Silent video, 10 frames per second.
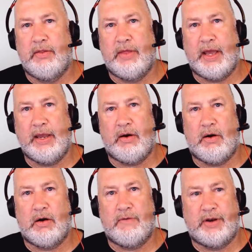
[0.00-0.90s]
They
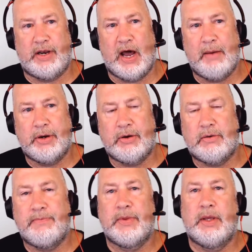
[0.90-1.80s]
are
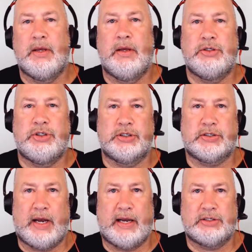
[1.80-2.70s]
phenomenal.
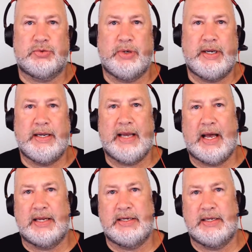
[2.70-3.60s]
Just last week,
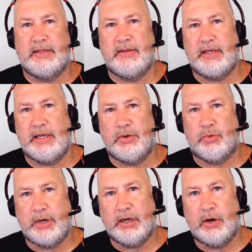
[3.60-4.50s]
I did the
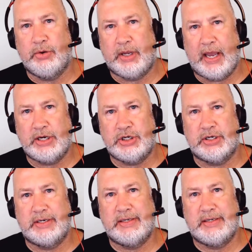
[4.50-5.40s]

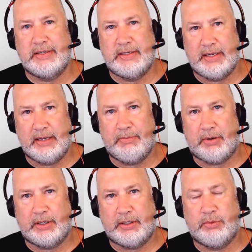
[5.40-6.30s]
relocation
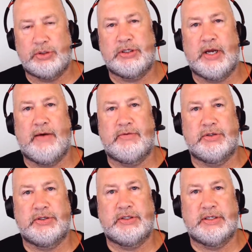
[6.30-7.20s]
template, which
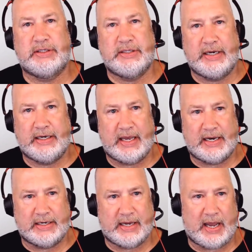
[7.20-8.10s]
covers the city
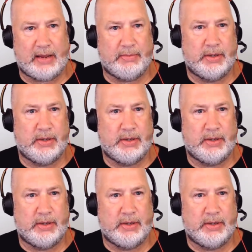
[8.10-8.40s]
data type.